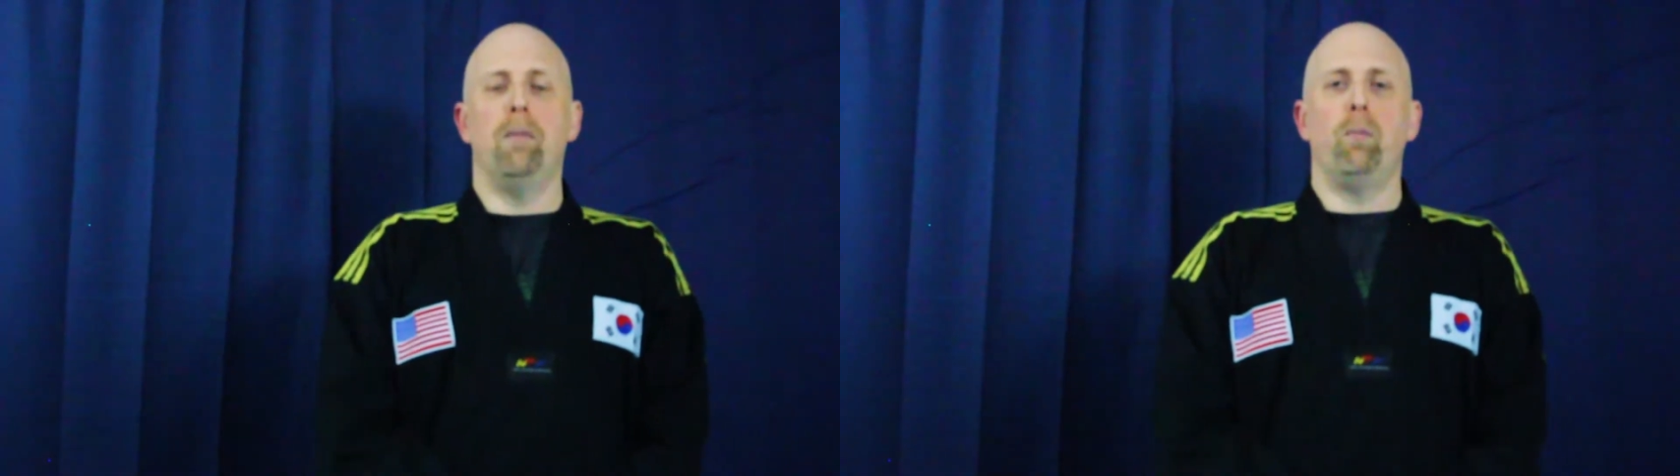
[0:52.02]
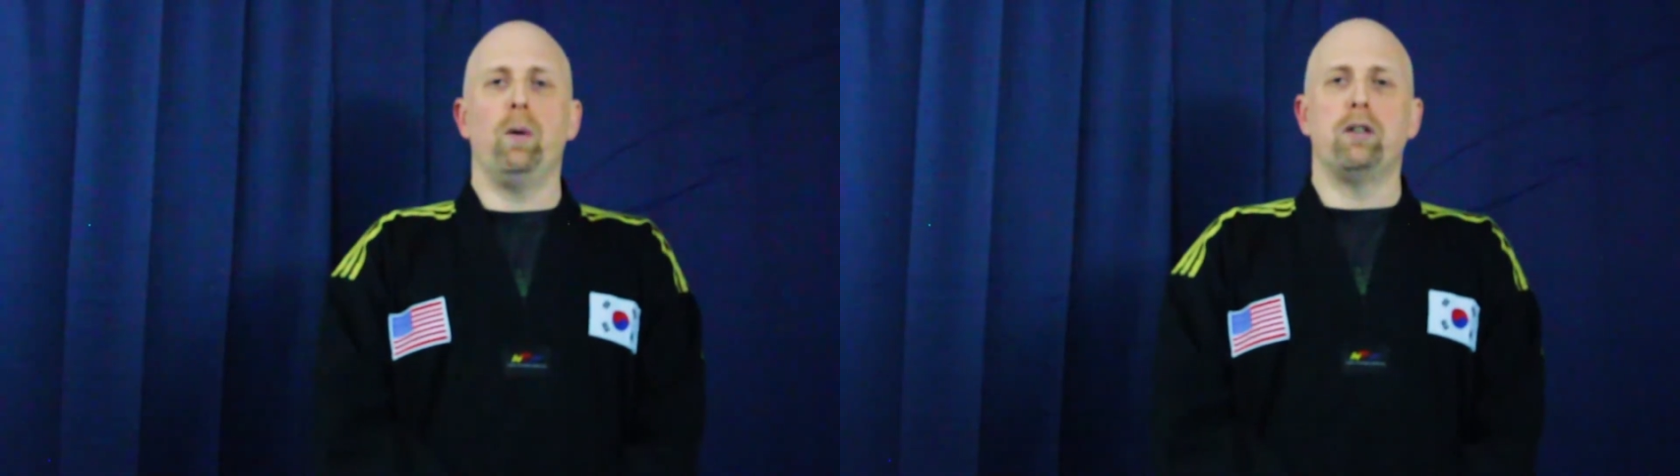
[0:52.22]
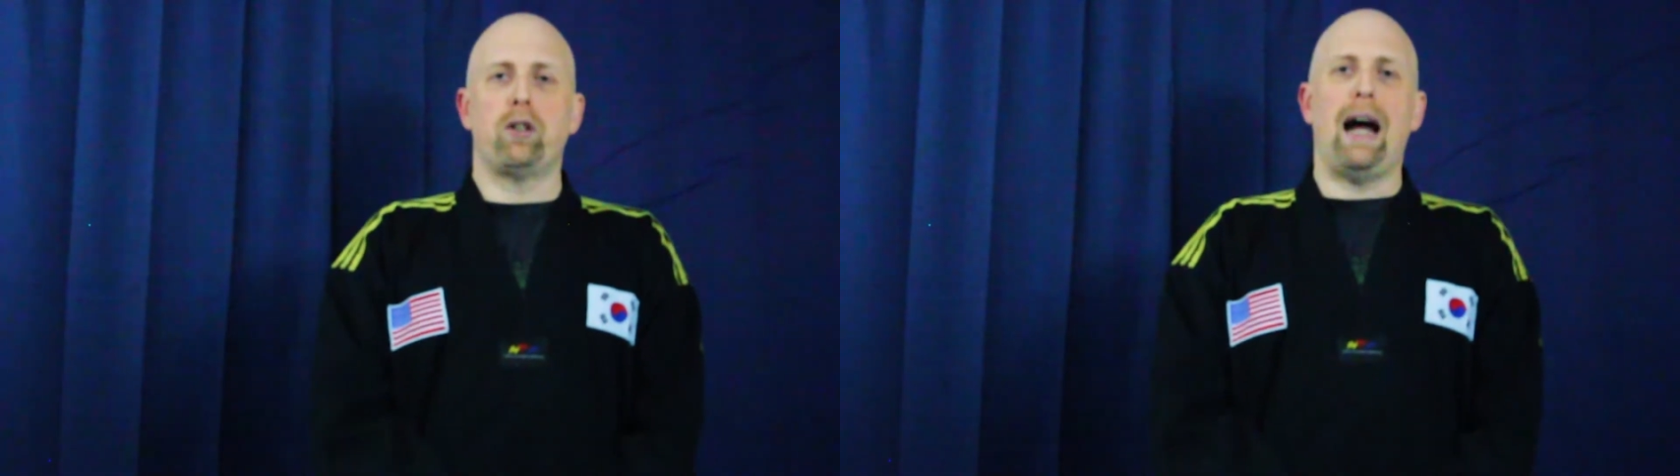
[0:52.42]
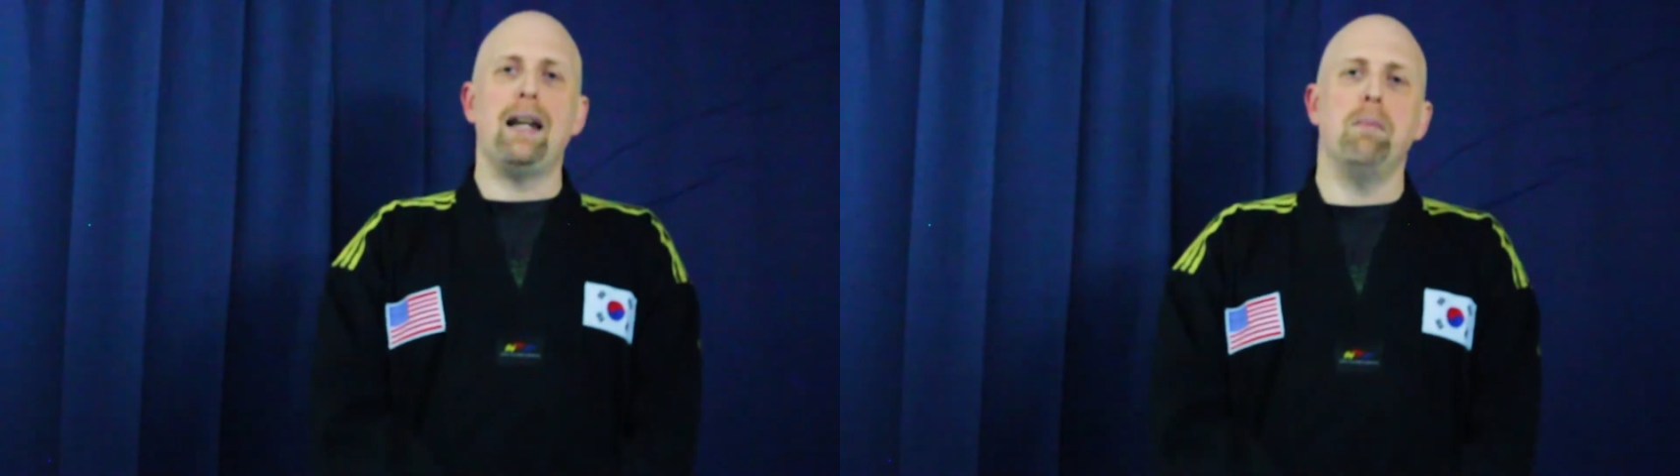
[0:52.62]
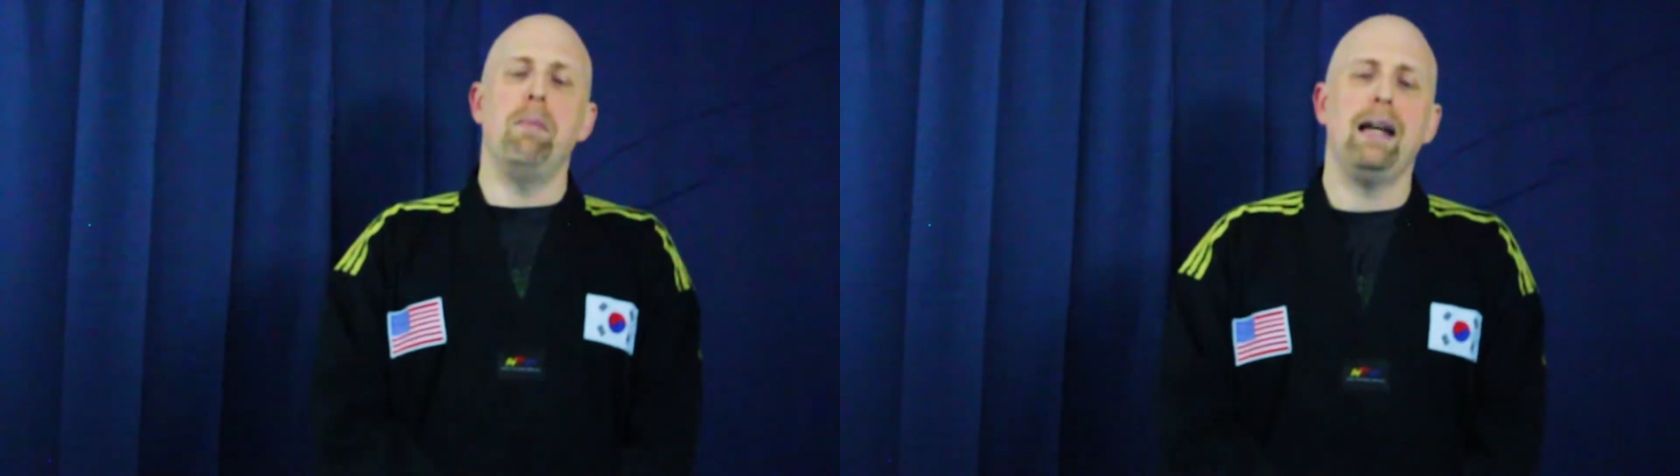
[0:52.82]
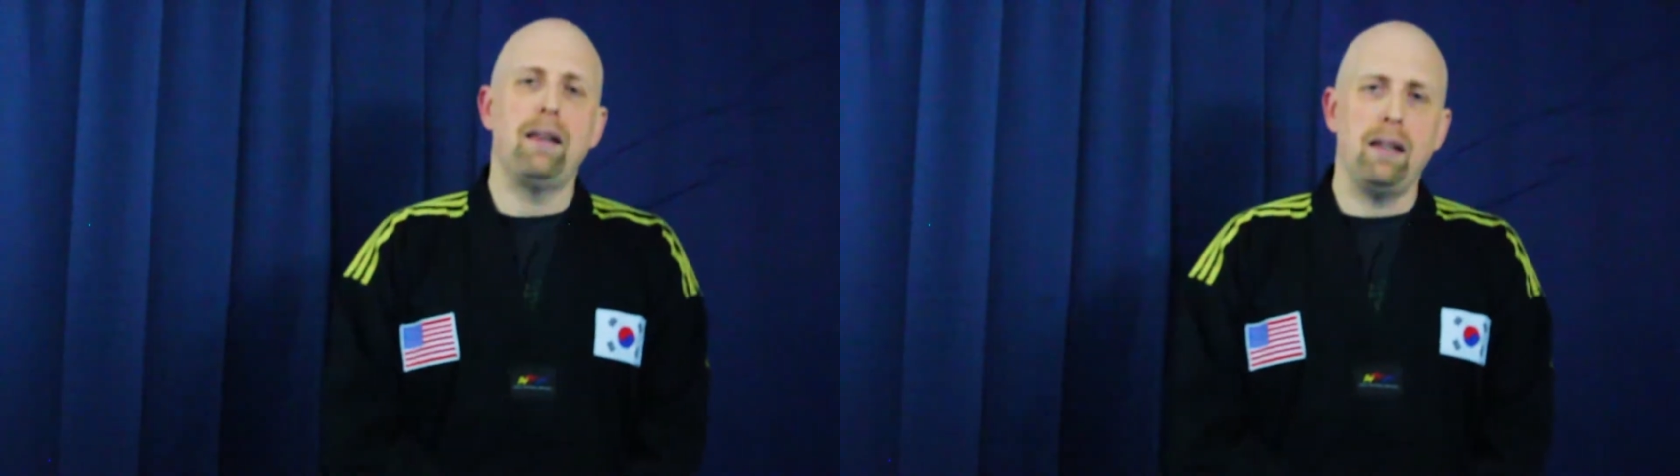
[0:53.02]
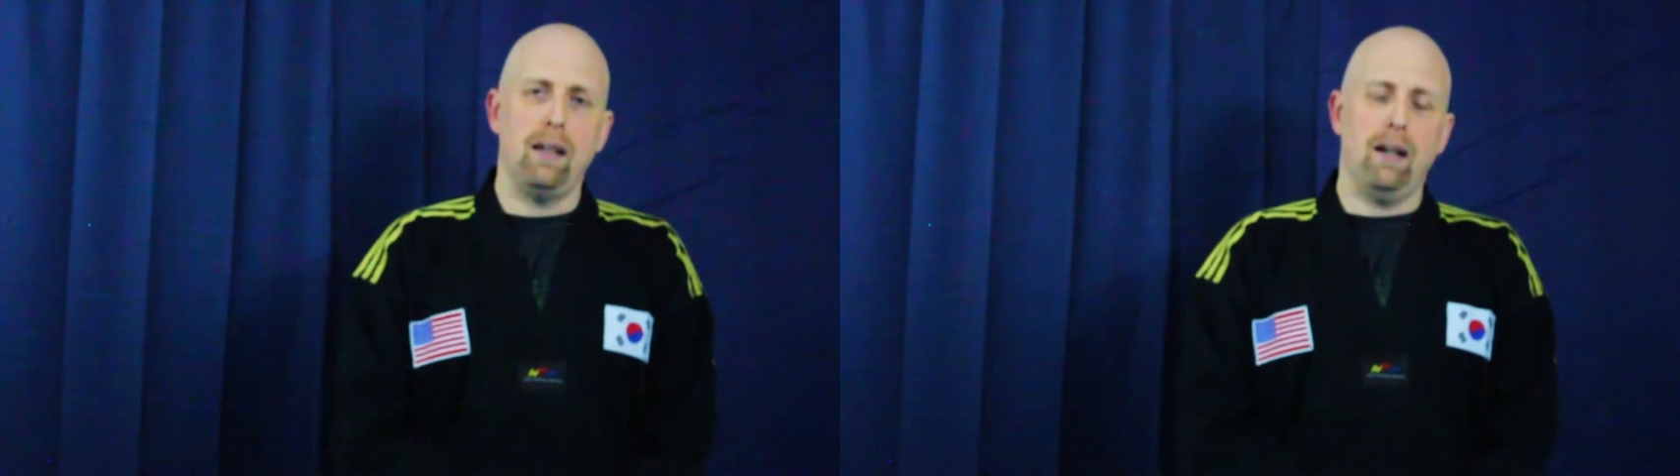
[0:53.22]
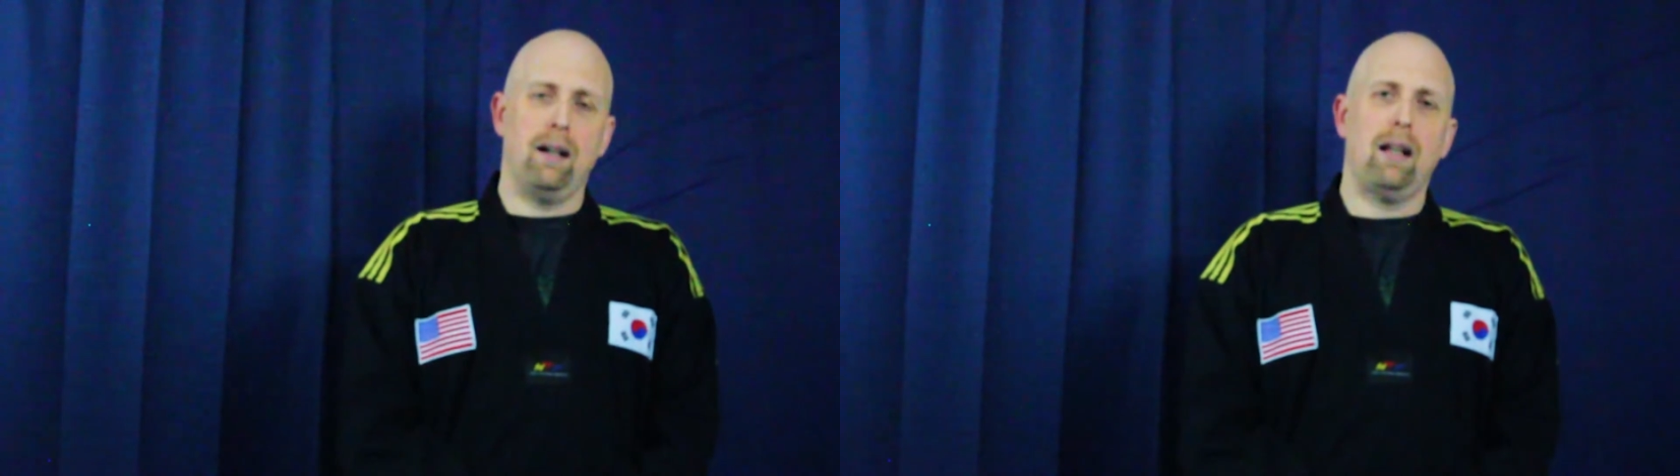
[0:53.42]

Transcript: We try to make the